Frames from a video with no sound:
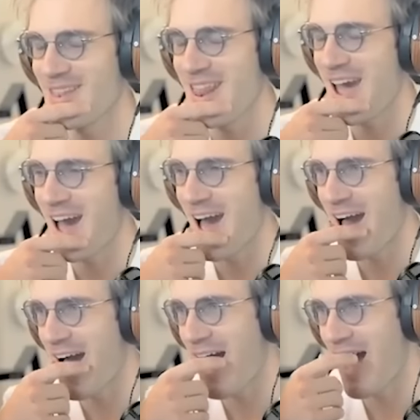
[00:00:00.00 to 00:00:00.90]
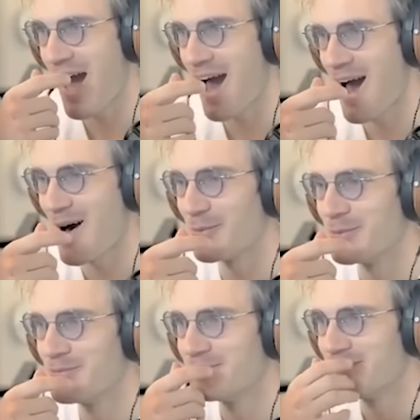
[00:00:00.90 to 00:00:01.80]

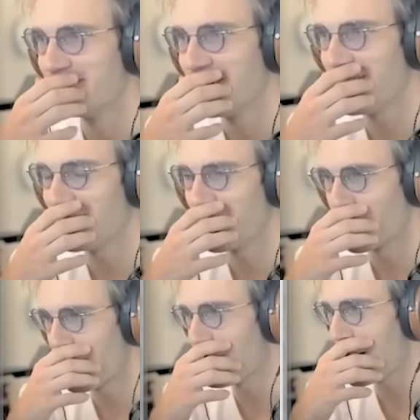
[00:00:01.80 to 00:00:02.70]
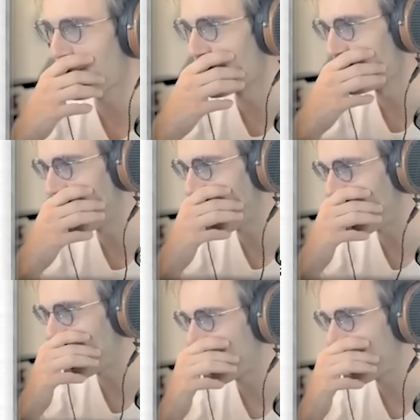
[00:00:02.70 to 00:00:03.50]
No! You don't remember me!